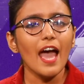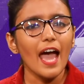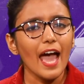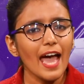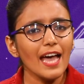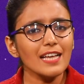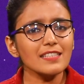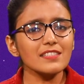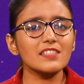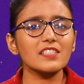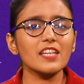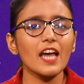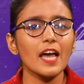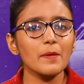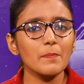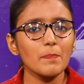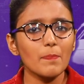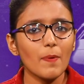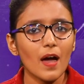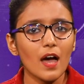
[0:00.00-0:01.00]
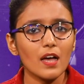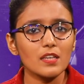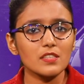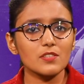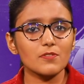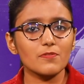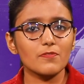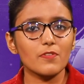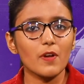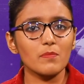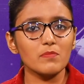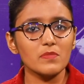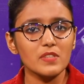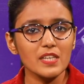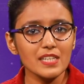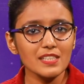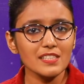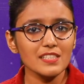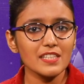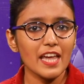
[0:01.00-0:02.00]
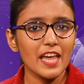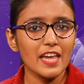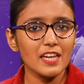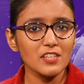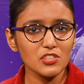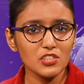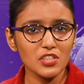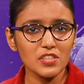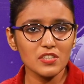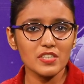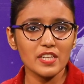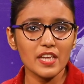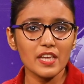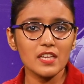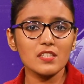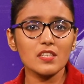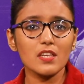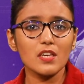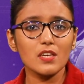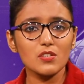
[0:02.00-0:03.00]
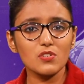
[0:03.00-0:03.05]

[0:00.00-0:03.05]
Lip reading: As time passed from these ancient days